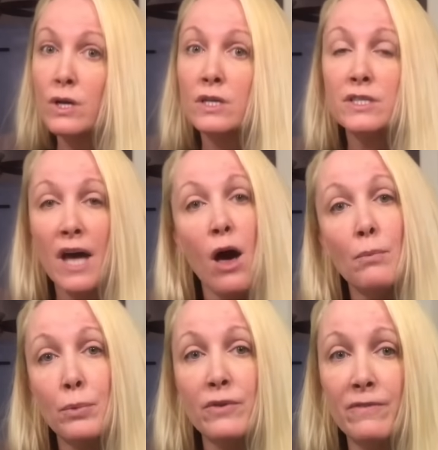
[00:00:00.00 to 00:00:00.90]
to
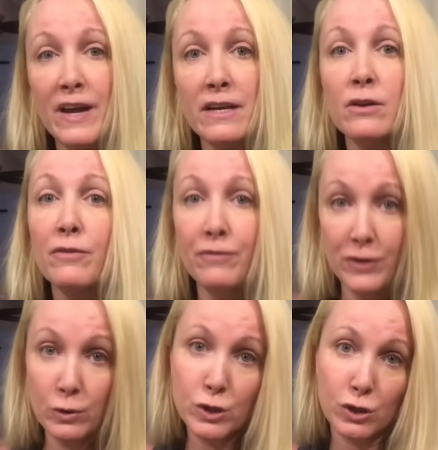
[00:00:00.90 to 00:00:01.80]
help prevent
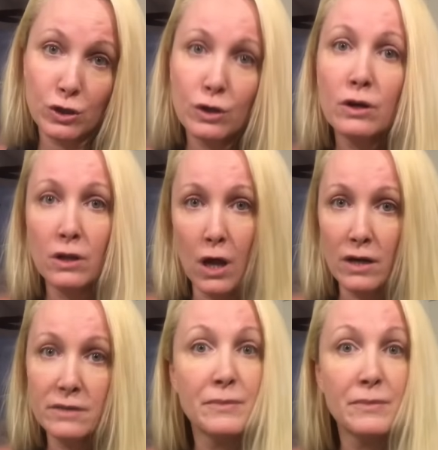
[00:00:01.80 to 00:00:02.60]
future clogged